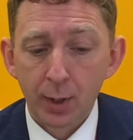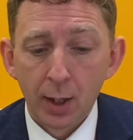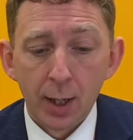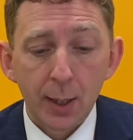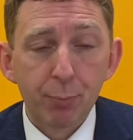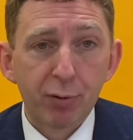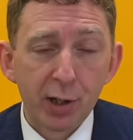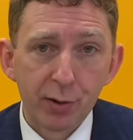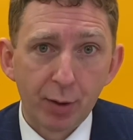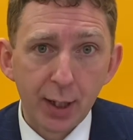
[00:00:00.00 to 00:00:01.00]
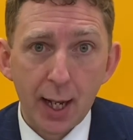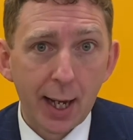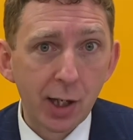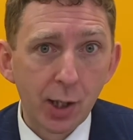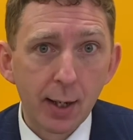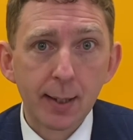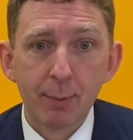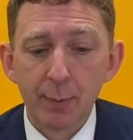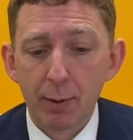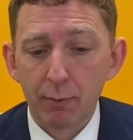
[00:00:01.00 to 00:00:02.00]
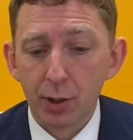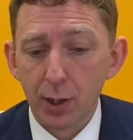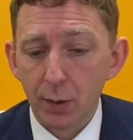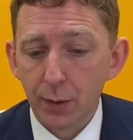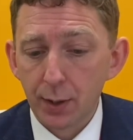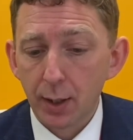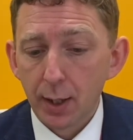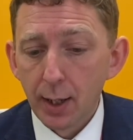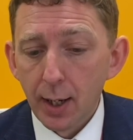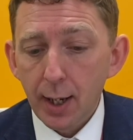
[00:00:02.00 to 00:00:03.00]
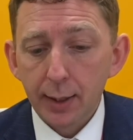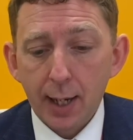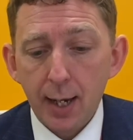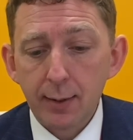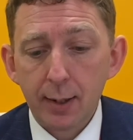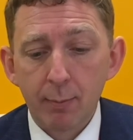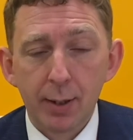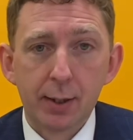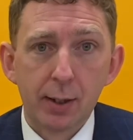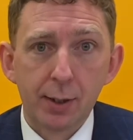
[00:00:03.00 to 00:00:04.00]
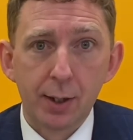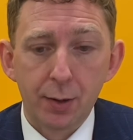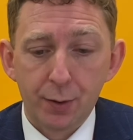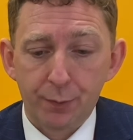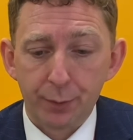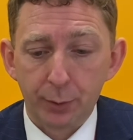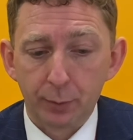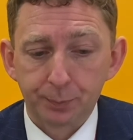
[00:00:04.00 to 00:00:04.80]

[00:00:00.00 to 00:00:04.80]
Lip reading: The pressure on the NHS must be reduced and cases must continue to fall.